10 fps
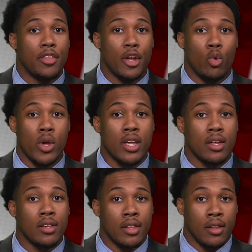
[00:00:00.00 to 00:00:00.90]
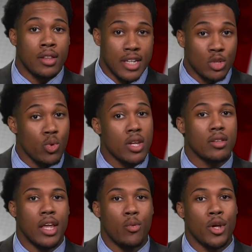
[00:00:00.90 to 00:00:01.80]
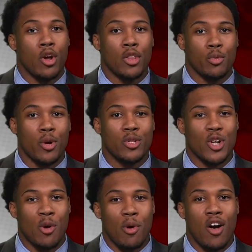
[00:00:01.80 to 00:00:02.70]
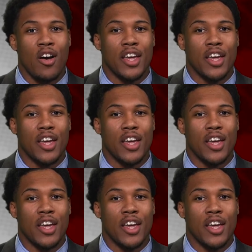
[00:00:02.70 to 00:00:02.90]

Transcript: Their week this week they went on the road to Omaha